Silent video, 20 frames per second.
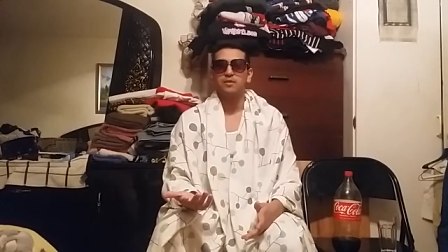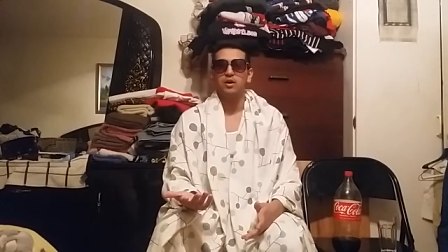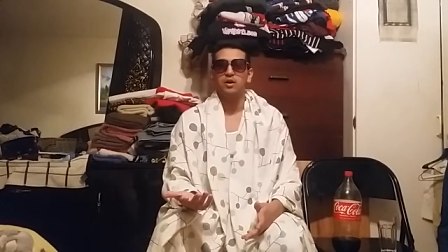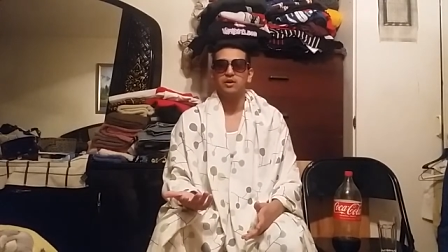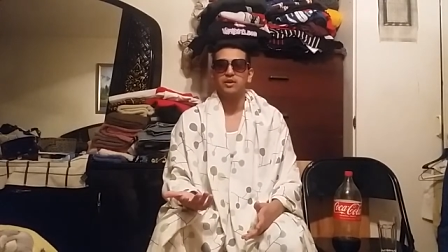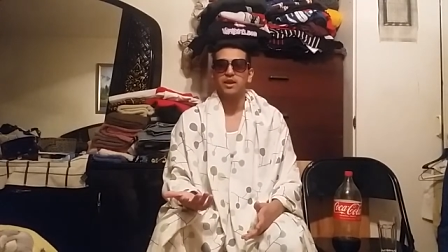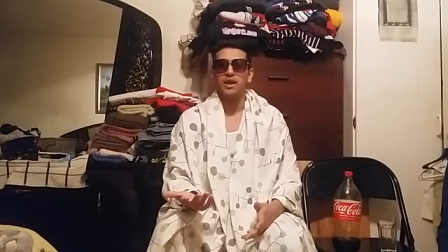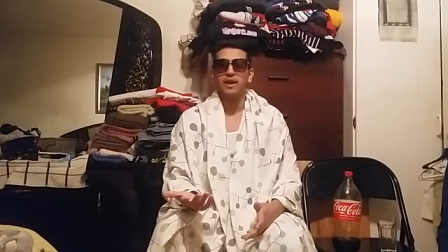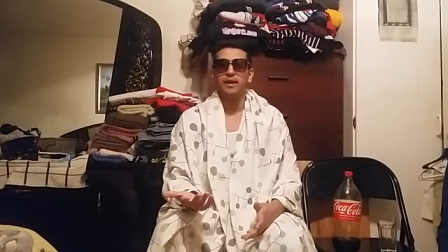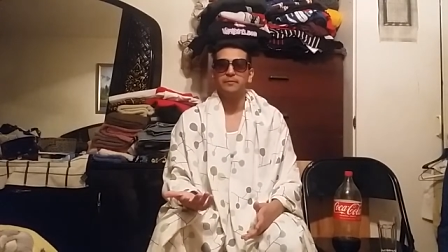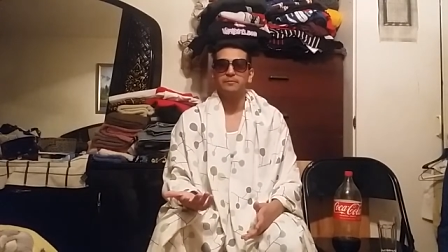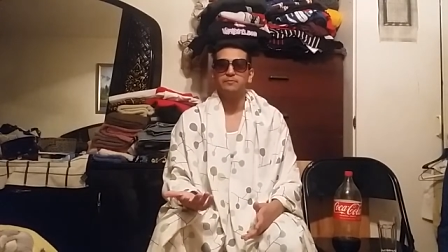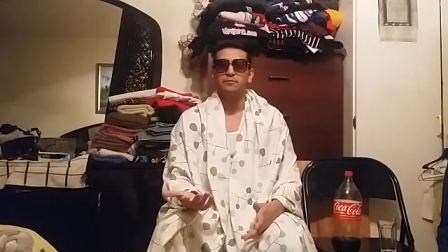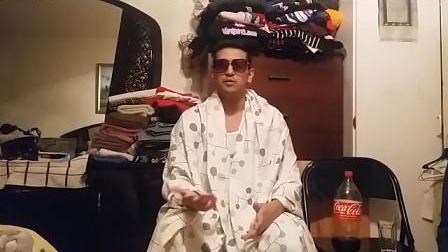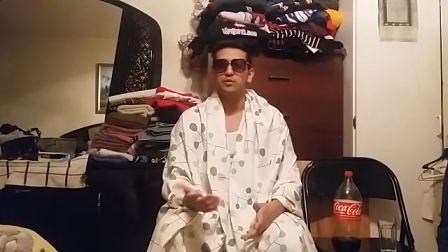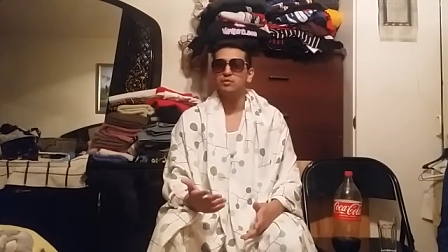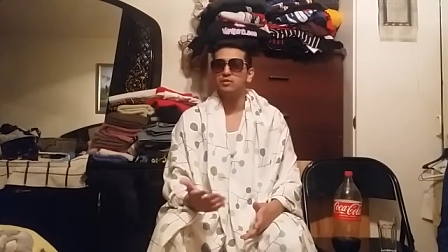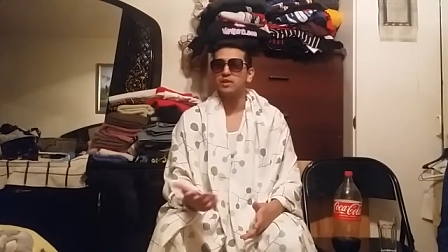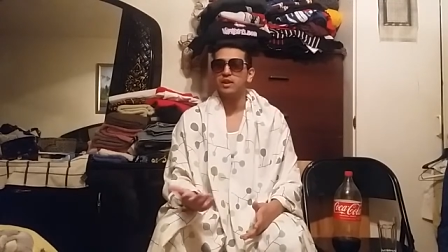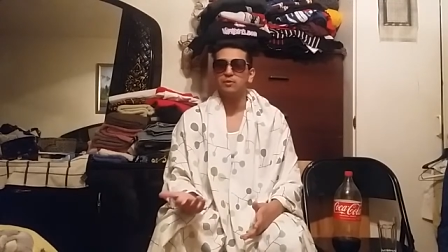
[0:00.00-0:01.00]
Okay?
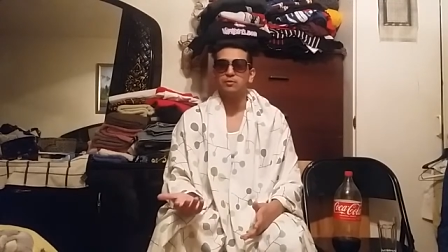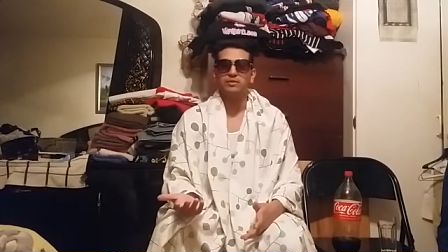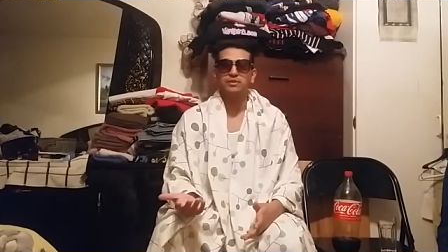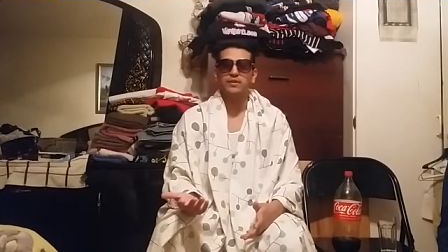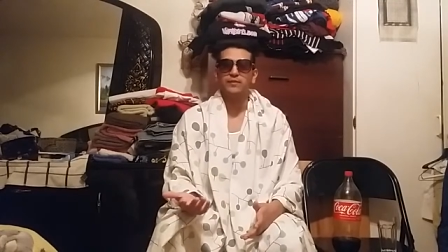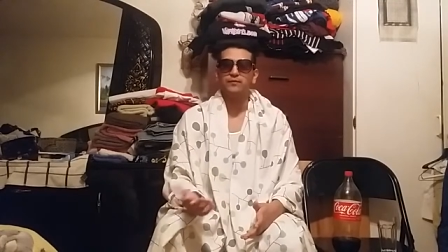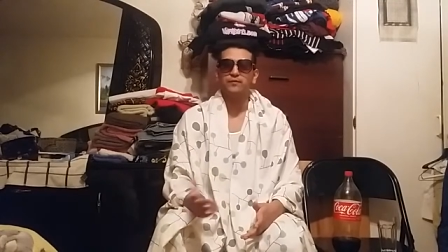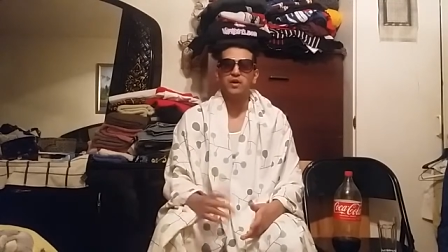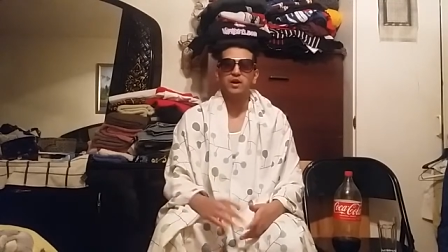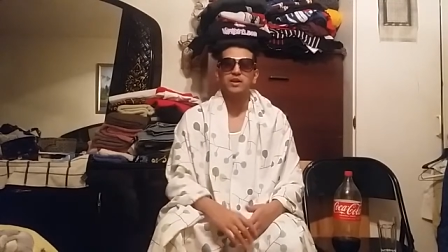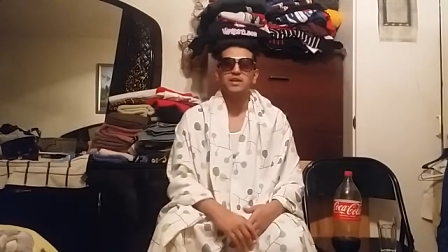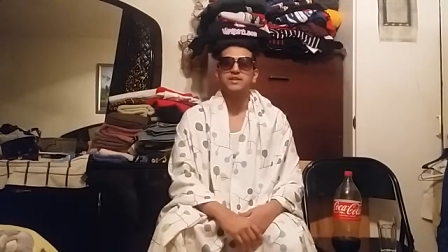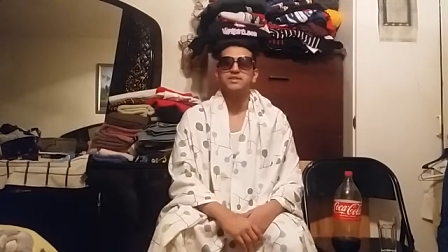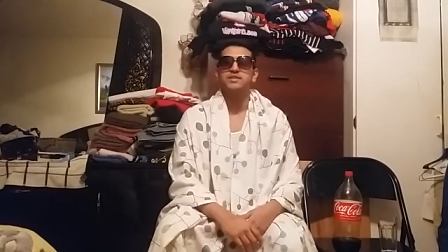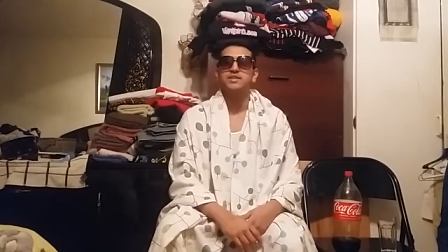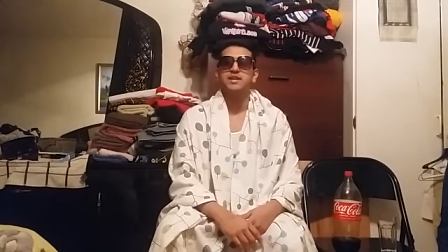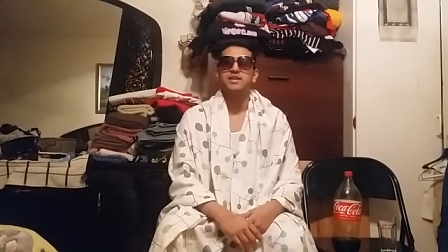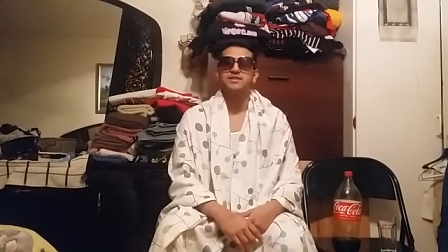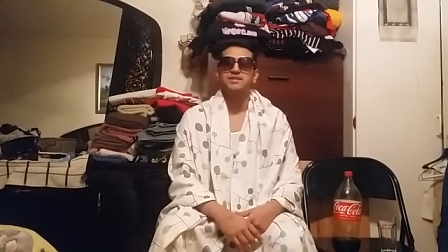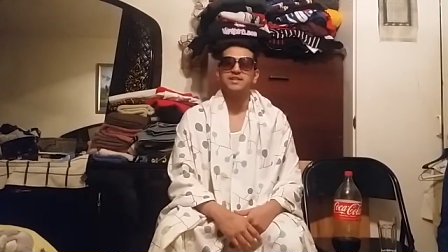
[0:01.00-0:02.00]
We were like, what the fuck is
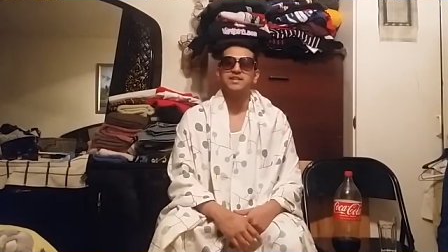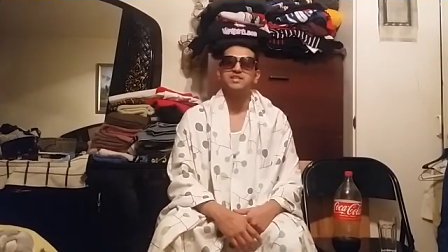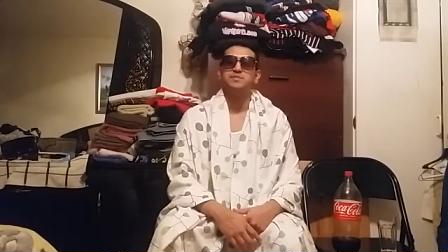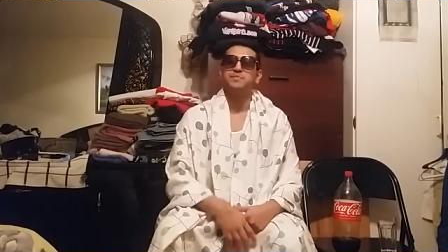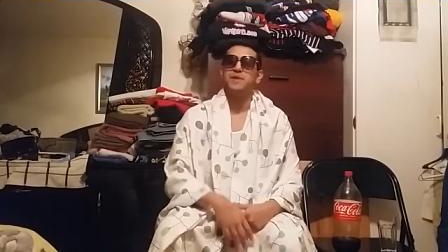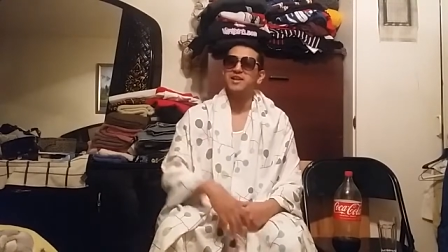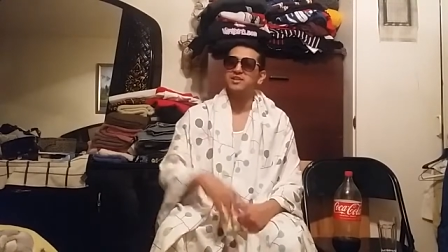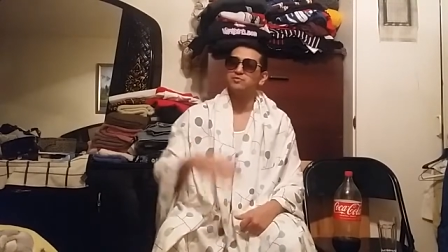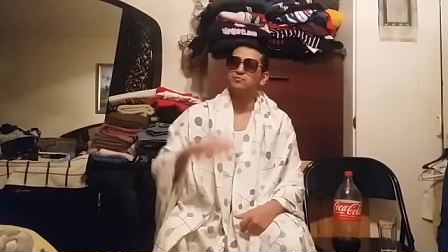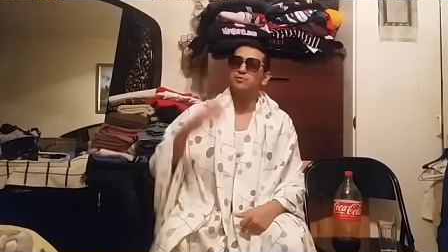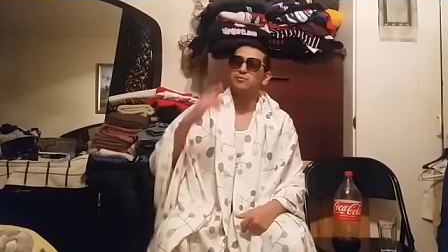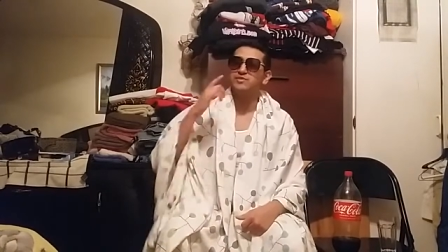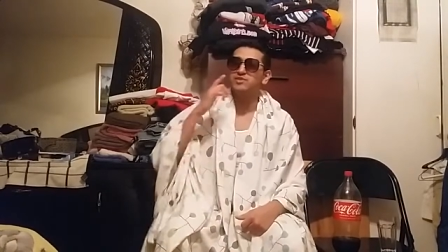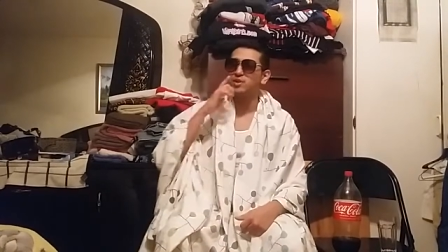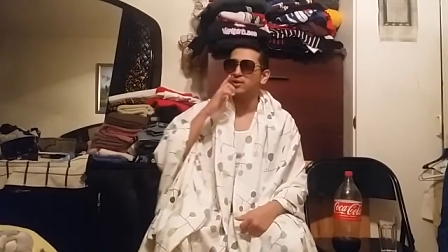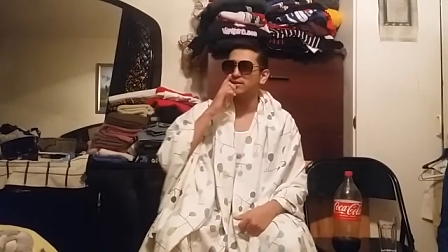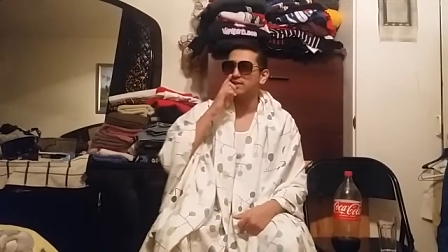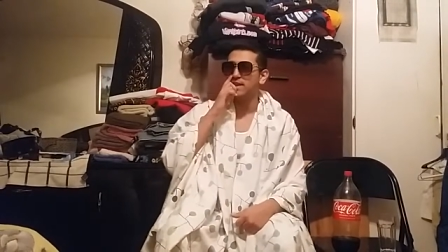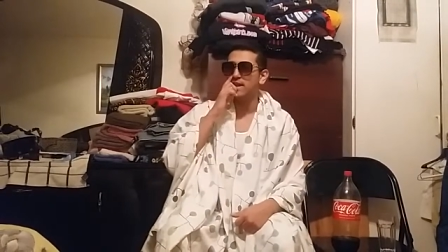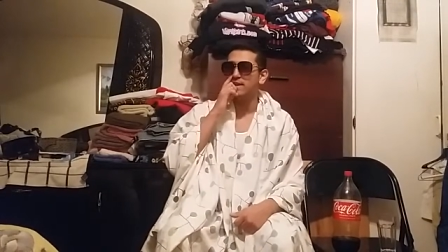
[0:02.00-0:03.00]
this? And especially when we
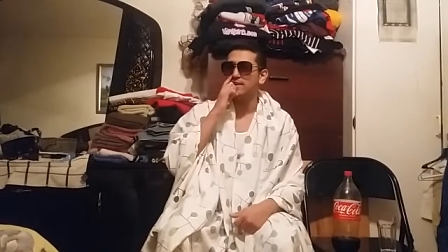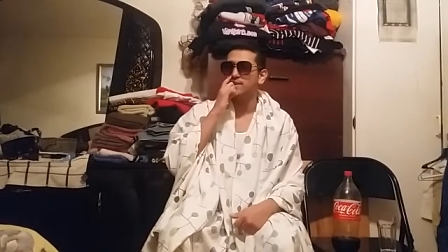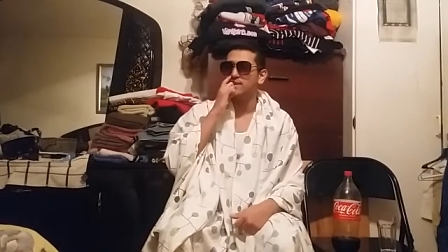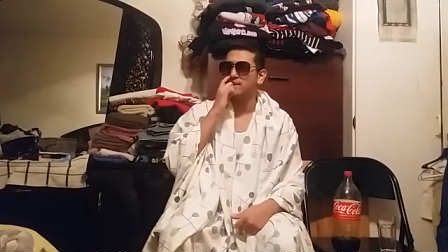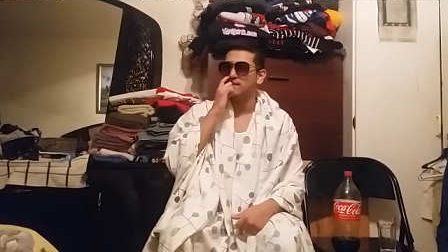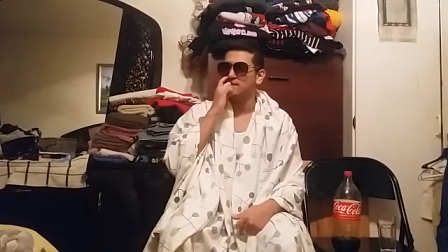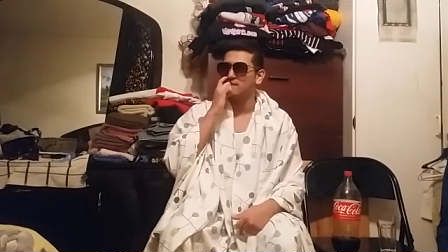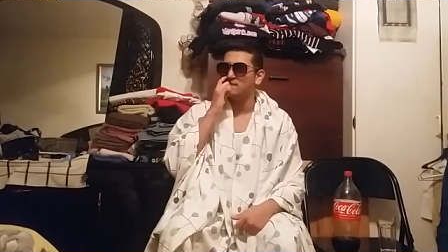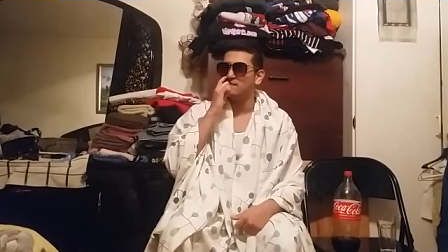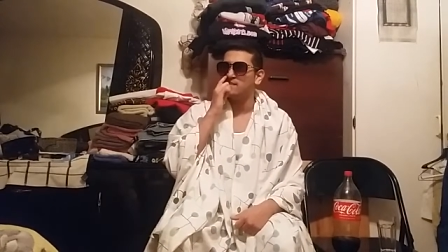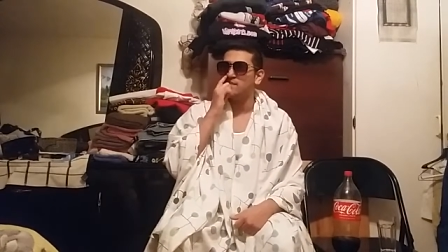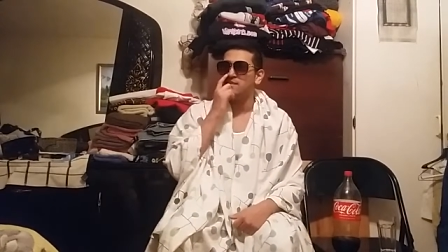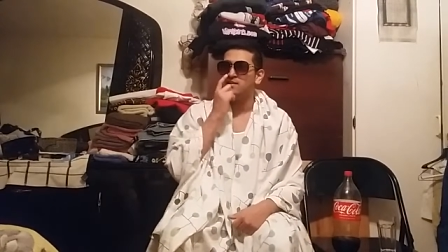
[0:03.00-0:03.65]
saw the ending.